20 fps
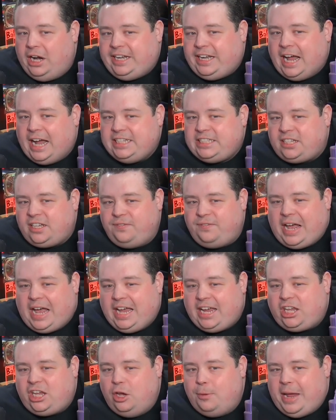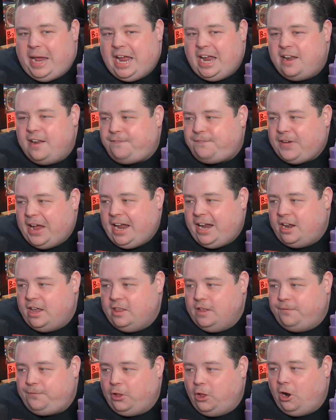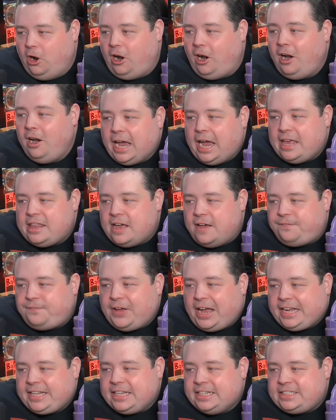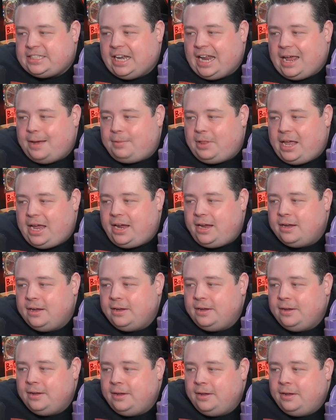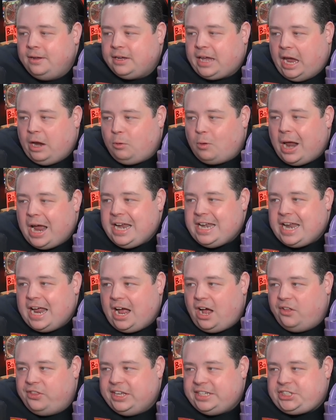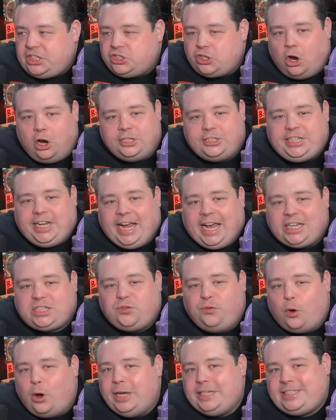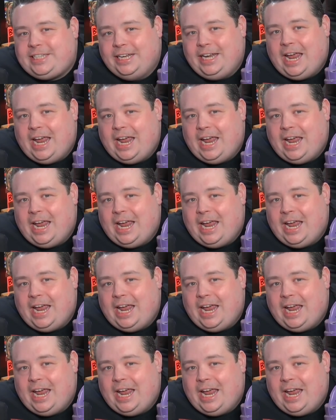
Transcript: a Dyson vacuum, and a fan on the floor. Okay, the effect is enabling. Okay, right now, this is RTX voice